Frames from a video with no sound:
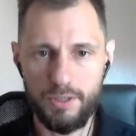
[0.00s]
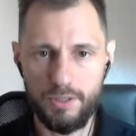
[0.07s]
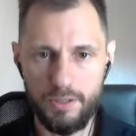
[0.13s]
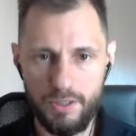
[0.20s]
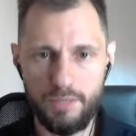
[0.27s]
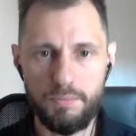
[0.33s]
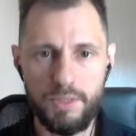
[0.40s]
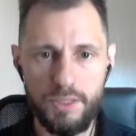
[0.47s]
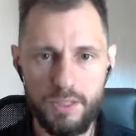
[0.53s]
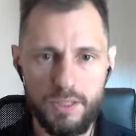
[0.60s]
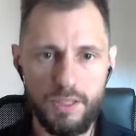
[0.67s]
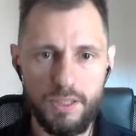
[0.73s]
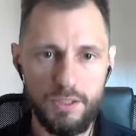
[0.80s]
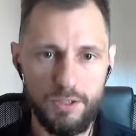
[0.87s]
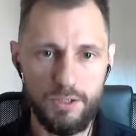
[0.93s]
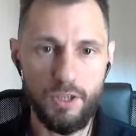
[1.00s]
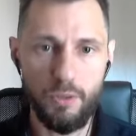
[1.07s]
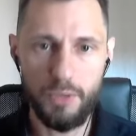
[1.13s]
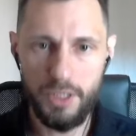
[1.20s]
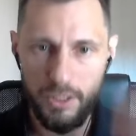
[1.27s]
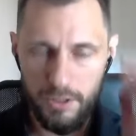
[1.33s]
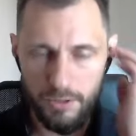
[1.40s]
keep these things
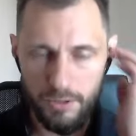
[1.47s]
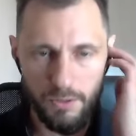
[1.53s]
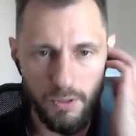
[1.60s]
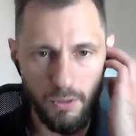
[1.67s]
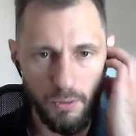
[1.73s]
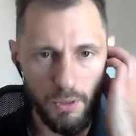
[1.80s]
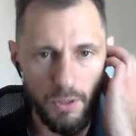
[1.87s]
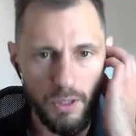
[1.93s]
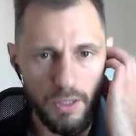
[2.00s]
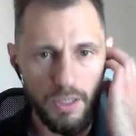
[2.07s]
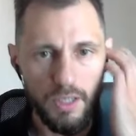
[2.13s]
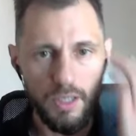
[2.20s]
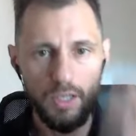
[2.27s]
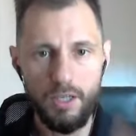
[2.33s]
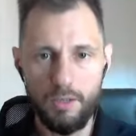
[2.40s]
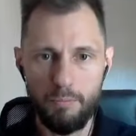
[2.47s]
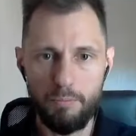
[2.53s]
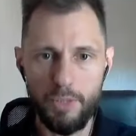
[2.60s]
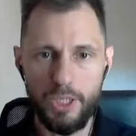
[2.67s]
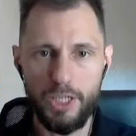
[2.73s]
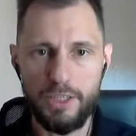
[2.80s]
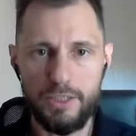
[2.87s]
going as you go along,
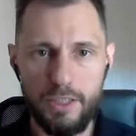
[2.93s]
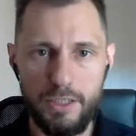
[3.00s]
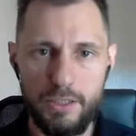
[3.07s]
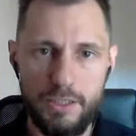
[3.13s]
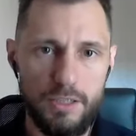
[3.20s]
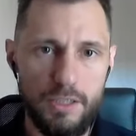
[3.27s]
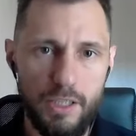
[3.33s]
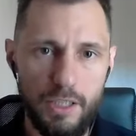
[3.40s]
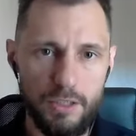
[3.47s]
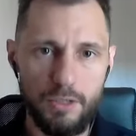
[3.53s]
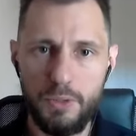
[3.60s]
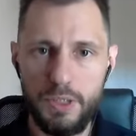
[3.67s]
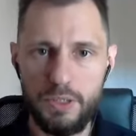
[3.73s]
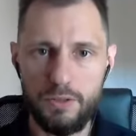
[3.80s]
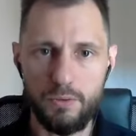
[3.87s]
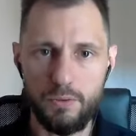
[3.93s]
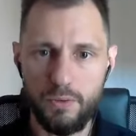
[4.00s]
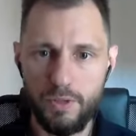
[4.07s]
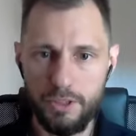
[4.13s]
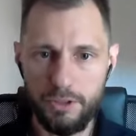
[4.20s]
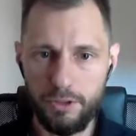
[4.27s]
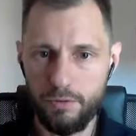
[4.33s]
but it's not going to
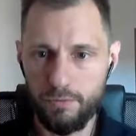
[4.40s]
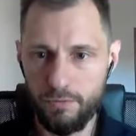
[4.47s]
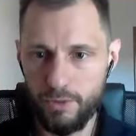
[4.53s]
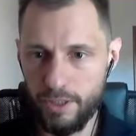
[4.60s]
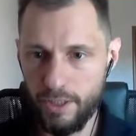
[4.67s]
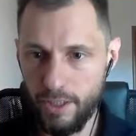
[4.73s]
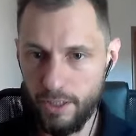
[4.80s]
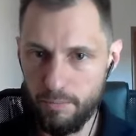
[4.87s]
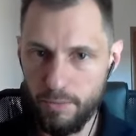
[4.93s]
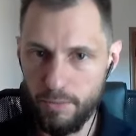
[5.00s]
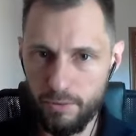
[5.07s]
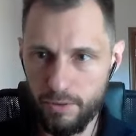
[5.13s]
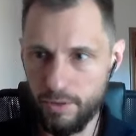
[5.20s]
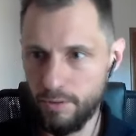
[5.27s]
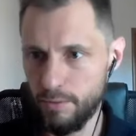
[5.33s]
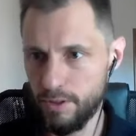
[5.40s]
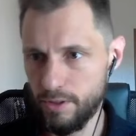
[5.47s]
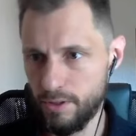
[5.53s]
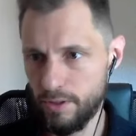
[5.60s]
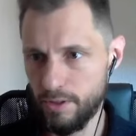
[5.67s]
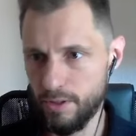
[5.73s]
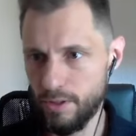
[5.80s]
let you forget about them. It's
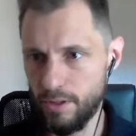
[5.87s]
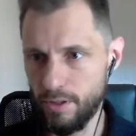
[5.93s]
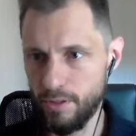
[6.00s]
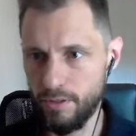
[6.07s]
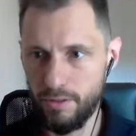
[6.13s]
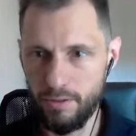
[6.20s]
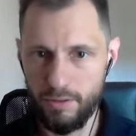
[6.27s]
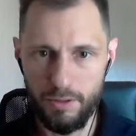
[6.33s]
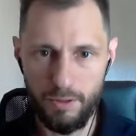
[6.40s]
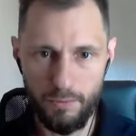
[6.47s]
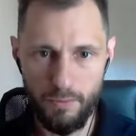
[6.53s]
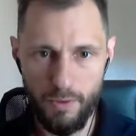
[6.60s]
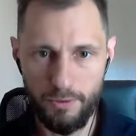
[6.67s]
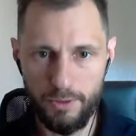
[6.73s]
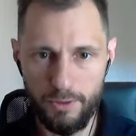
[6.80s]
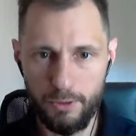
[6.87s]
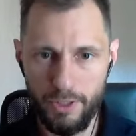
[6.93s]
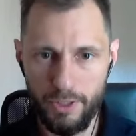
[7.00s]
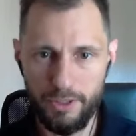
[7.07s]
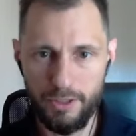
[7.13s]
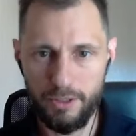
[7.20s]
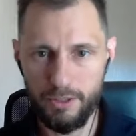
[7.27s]
just gonna, throw
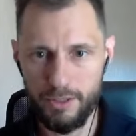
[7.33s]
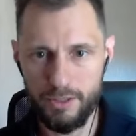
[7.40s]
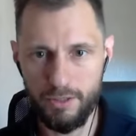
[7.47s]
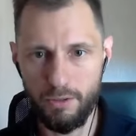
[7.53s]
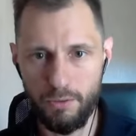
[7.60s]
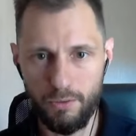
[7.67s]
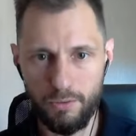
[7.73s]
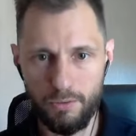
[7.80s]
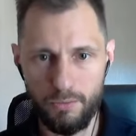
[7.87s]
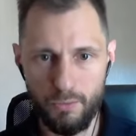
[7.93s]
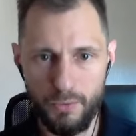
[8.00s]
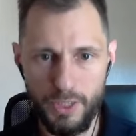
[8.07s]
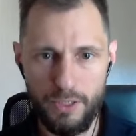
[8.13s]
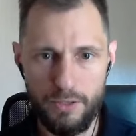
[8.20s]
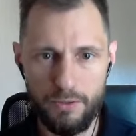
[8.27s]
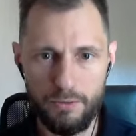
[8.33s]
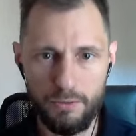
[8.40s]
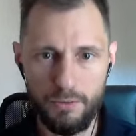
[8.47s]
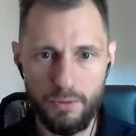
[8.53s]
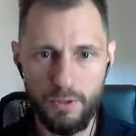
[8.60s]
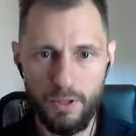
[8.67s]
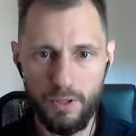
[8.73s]
errors the whole way
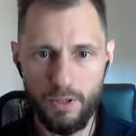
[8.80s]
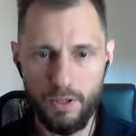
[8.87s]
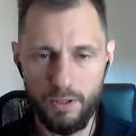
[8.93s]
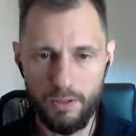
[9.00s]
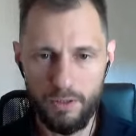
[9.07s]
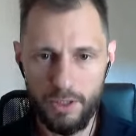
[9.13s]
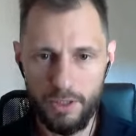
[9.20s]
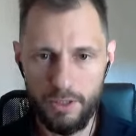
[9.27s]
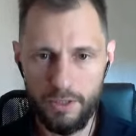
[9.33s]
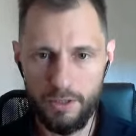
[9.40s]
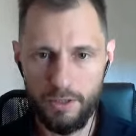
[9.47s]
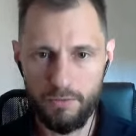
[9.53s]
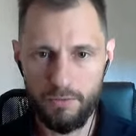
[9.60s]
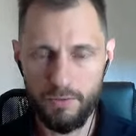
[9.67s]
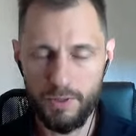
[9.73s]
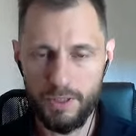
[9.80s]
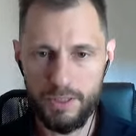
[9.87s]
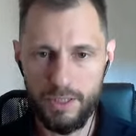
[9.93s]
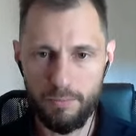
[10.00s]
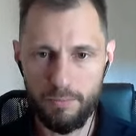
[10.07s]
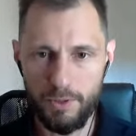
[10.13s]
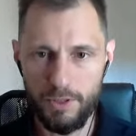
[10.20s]
through. Like here, for
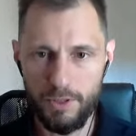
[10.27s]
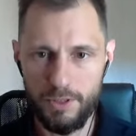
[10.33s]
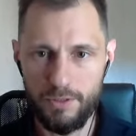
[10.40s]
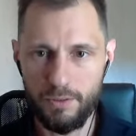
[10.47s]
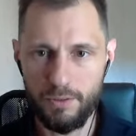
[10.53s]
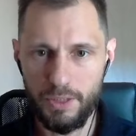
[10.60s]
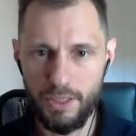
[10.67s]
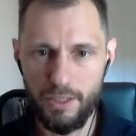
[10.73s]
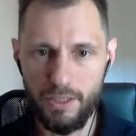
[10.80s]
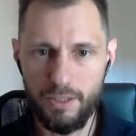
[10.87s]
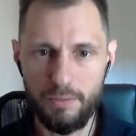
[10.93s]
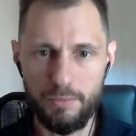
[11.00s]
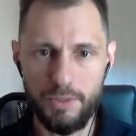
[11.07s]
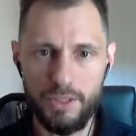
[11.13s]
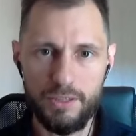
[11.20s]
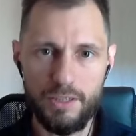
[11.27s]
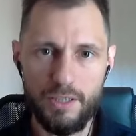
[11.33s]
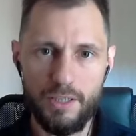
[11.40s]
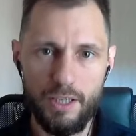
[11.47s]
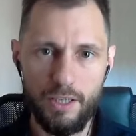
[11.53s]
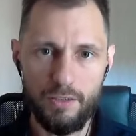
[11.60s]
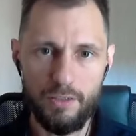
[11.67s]
example, it's throwing an error because it
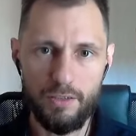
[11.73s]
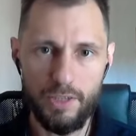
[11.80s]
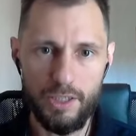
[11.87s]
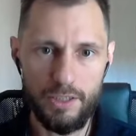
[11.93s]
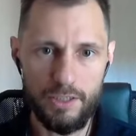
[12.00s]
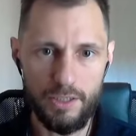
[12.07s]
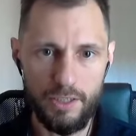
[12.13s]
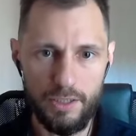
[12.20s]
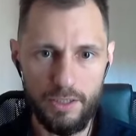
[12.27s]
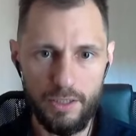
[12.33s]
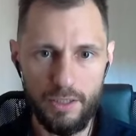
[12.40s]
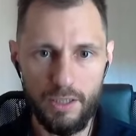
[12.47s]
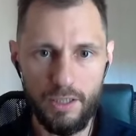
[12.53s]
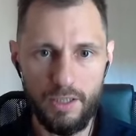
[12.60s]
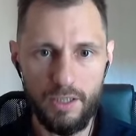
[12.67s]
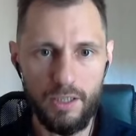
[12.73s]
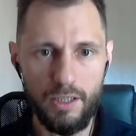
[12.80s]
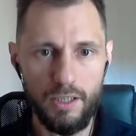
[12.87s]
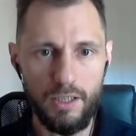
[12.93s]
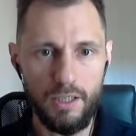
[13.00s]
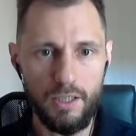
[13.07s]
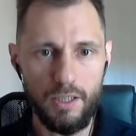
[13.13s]
can't find a
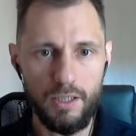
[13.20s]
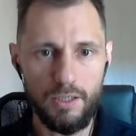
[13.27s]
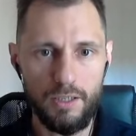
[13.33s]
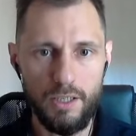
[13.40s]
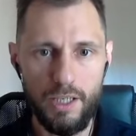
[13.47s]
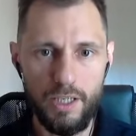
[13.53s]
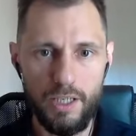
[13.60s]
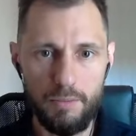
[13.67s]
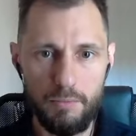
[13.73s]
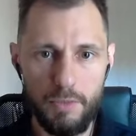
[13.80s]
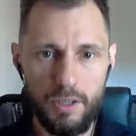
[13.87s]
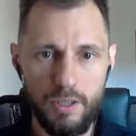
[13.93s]
name.